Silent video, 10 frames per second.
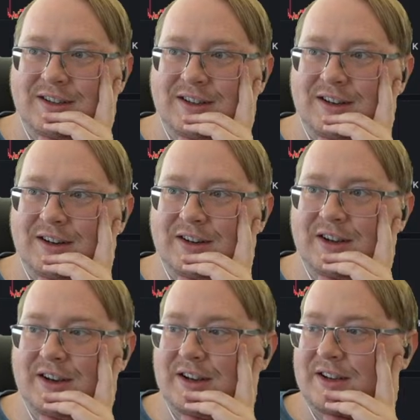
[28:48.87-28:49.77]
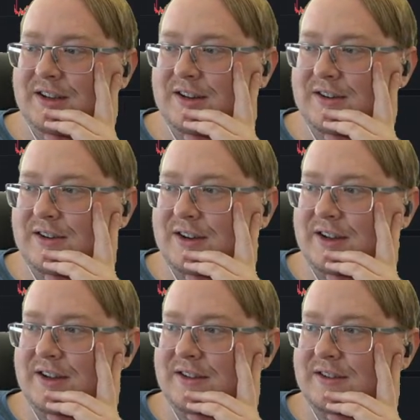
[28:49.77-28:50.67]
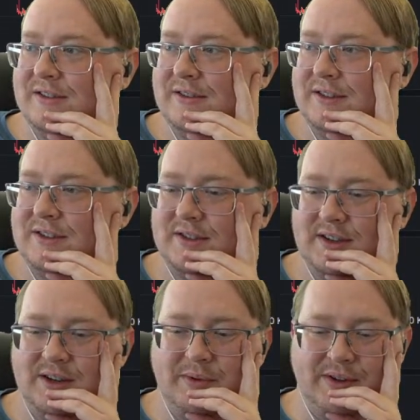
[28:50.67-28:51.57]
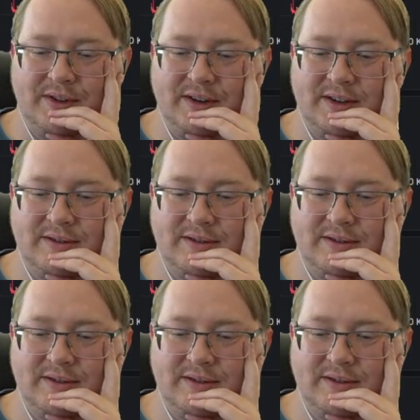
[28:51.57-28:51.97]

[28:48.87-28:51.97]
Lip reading: Okay, all right. Let's think about that.